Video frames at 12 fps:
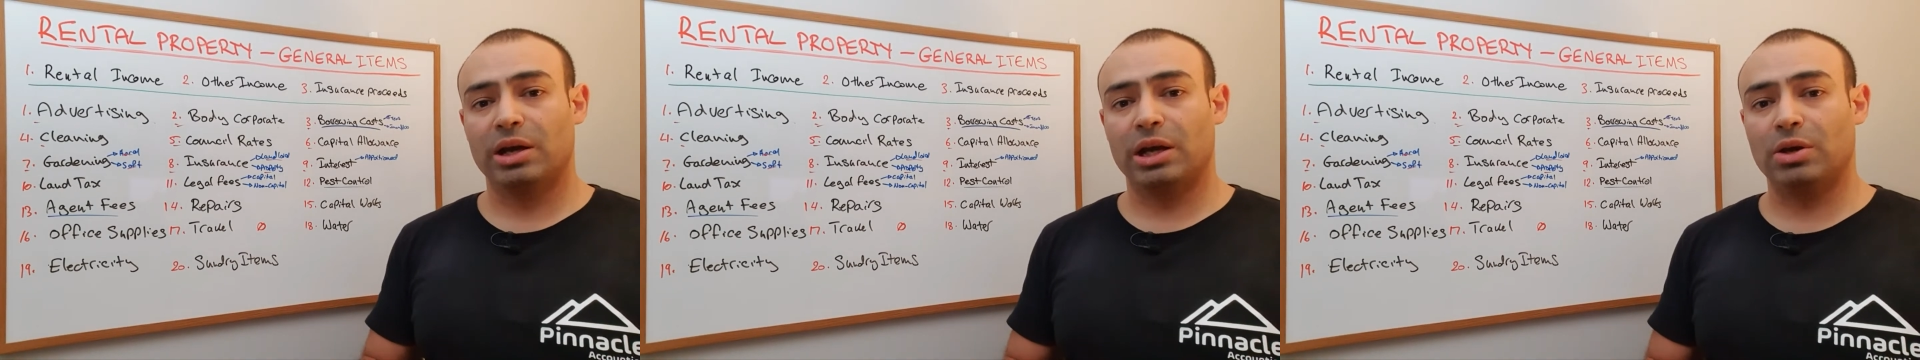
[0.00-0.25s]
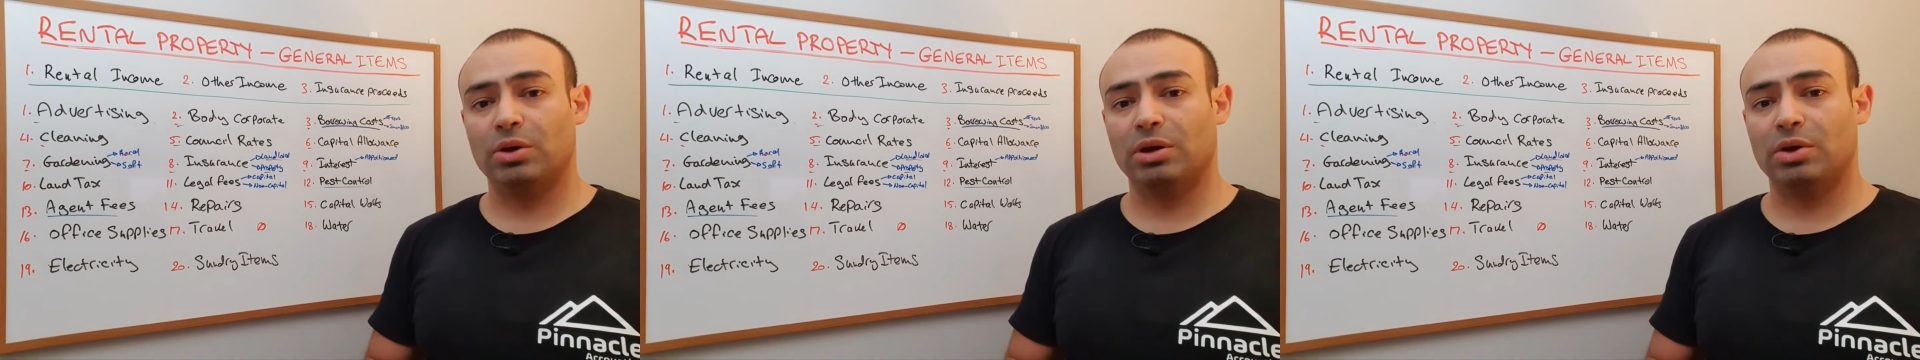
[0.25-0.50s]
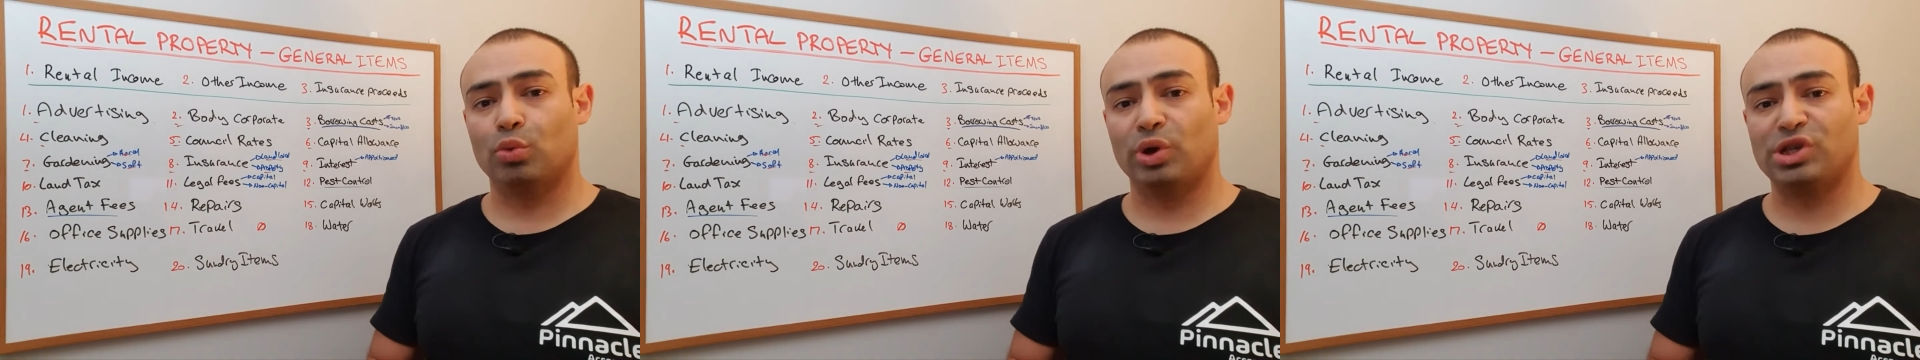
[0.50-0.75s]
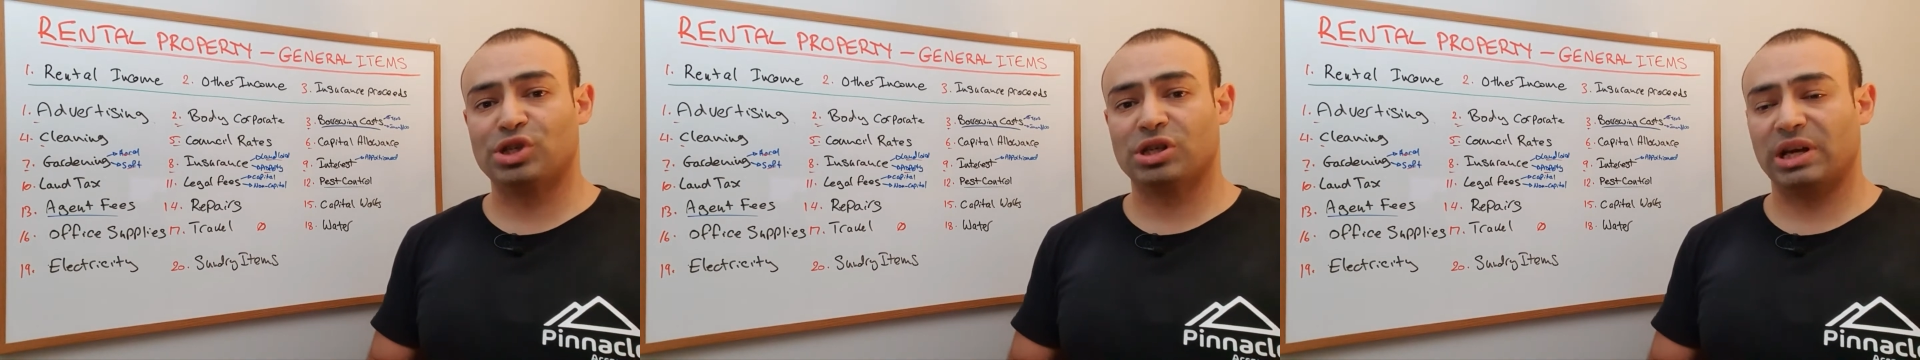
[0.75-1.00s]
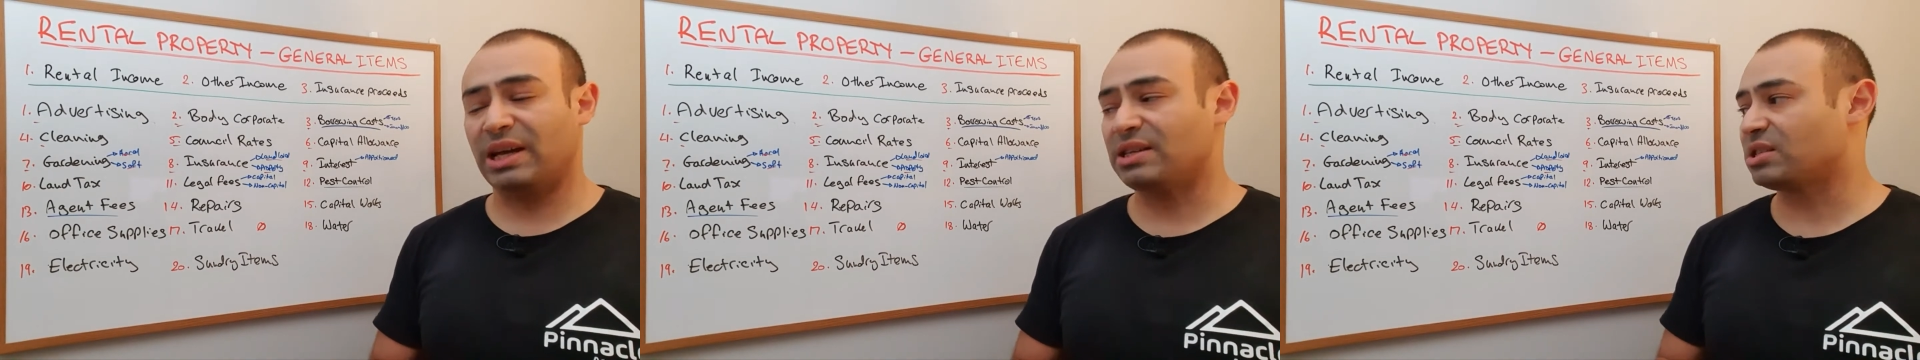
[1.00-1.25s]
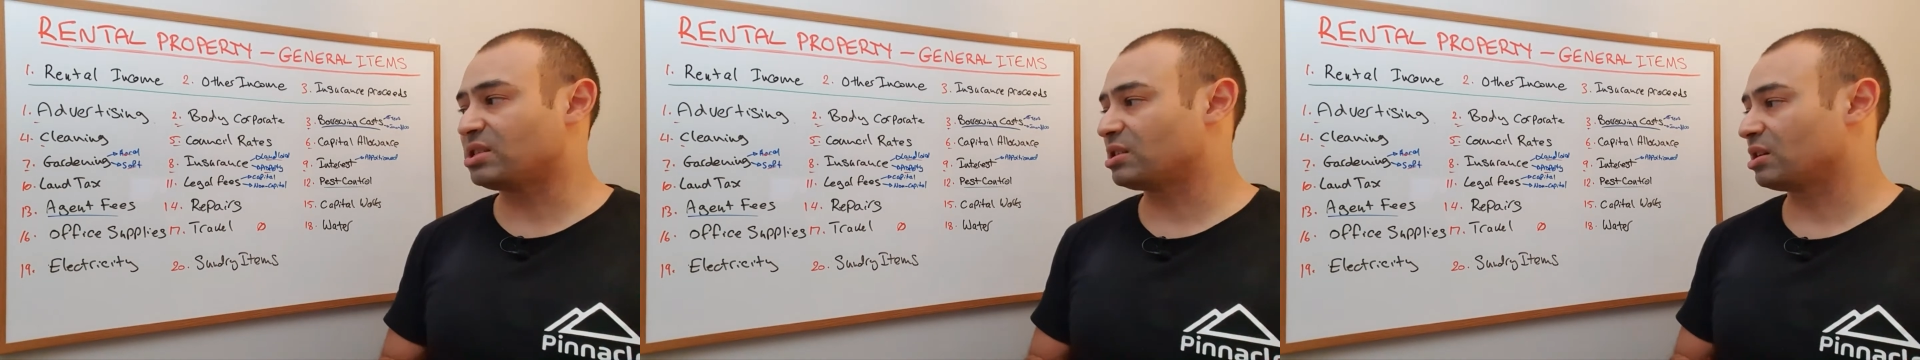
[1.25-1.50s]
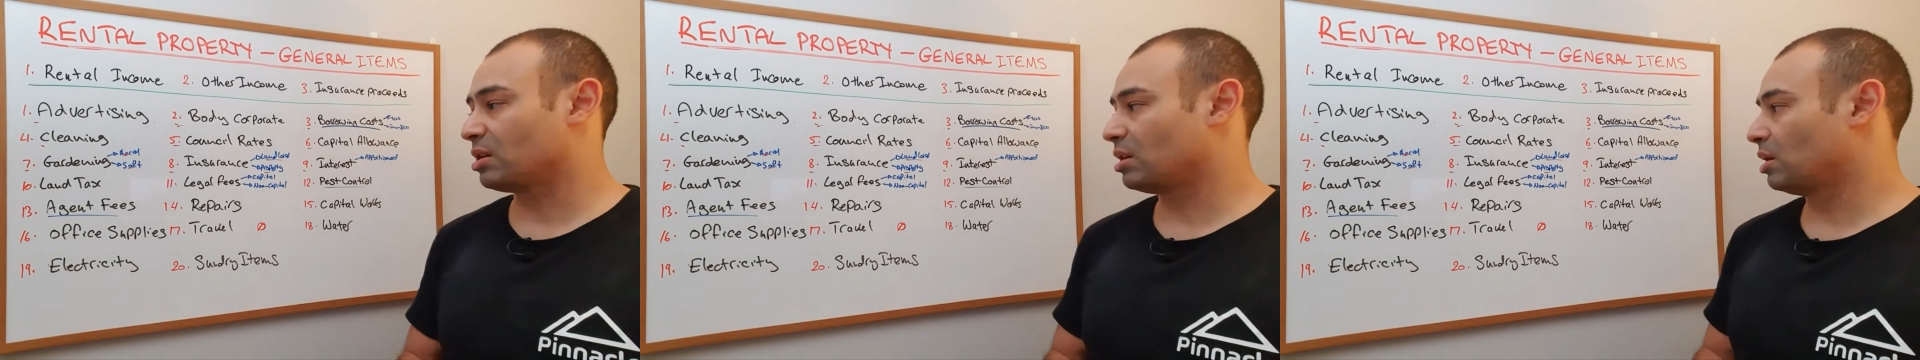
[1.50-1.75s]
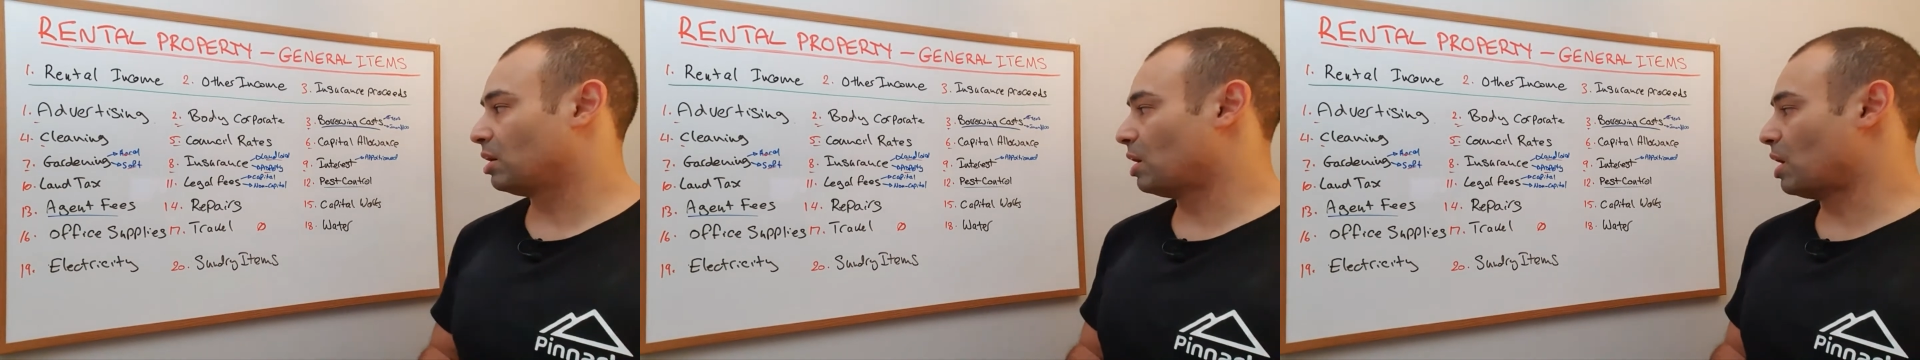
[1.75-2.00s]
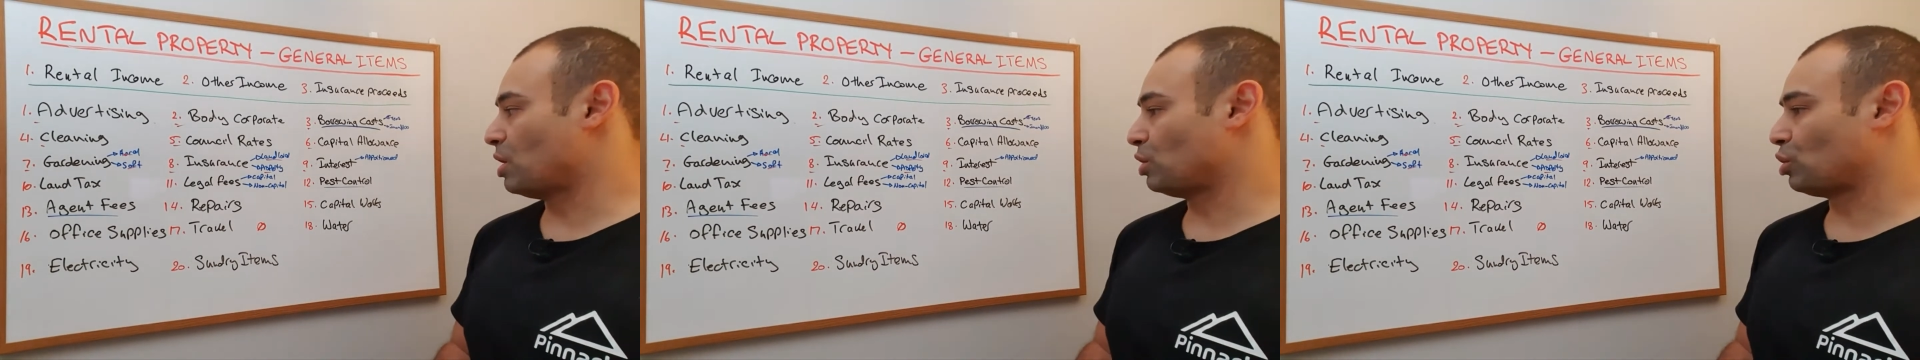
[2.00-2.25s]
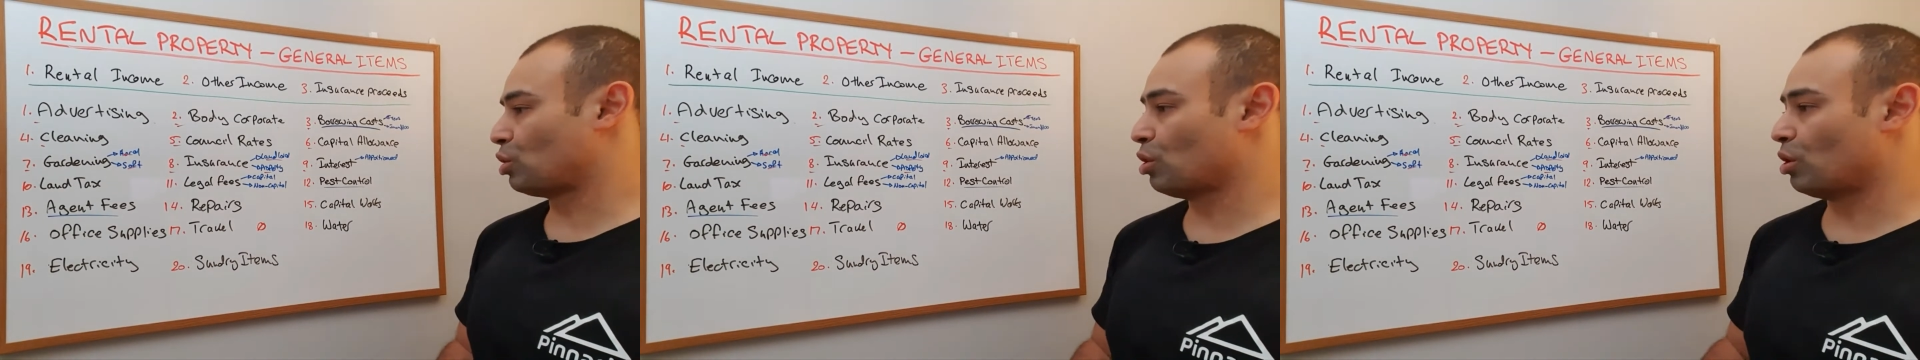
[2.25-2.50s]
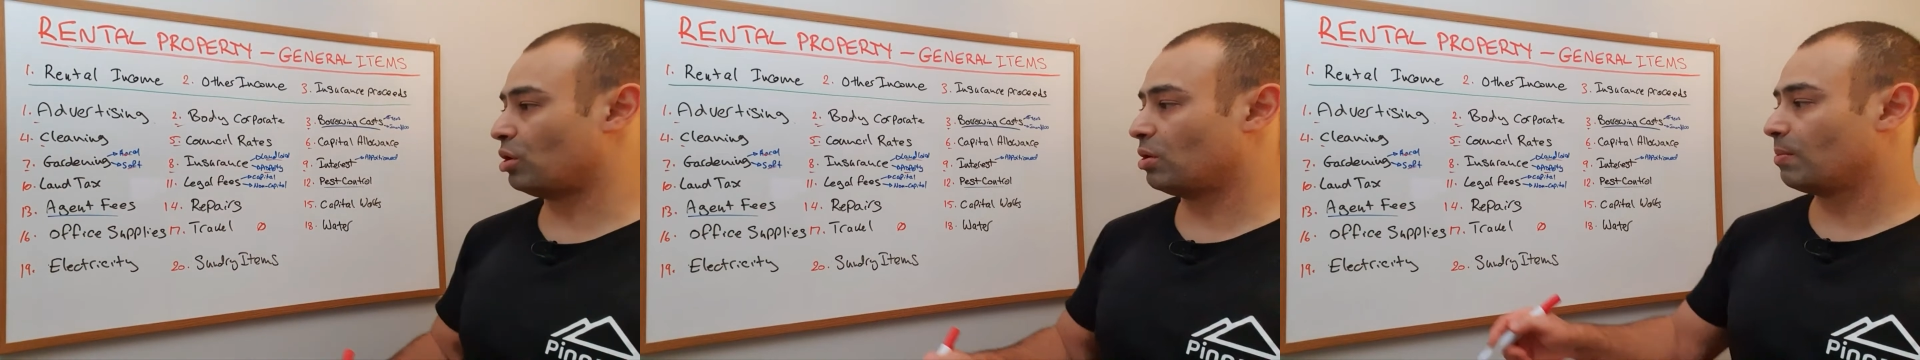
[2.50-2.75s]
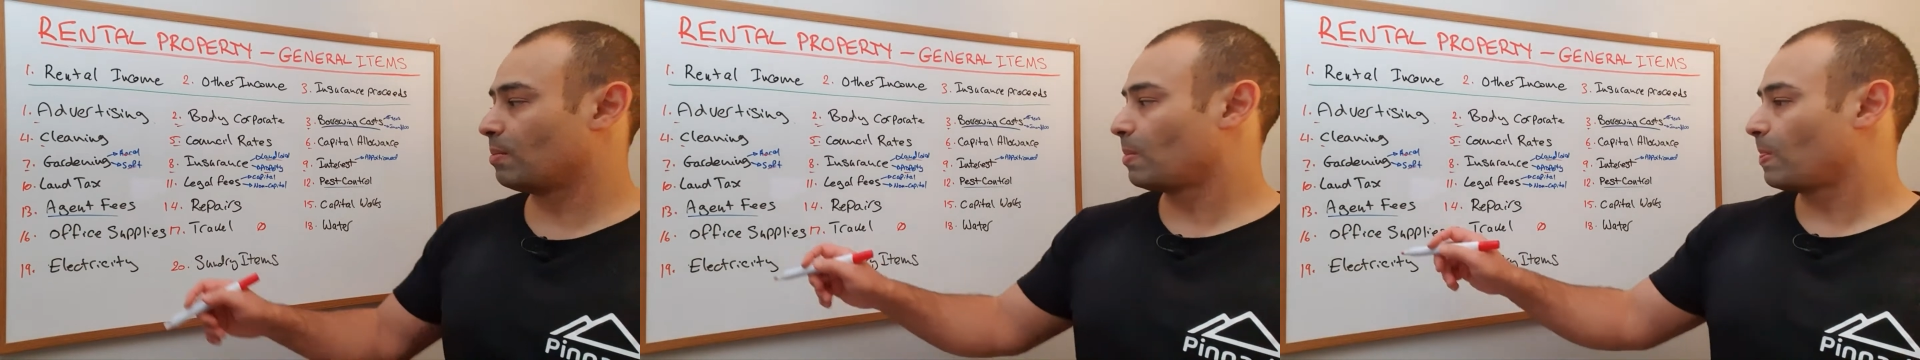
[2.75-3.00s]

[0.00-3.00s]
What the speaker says: in which it's incurred.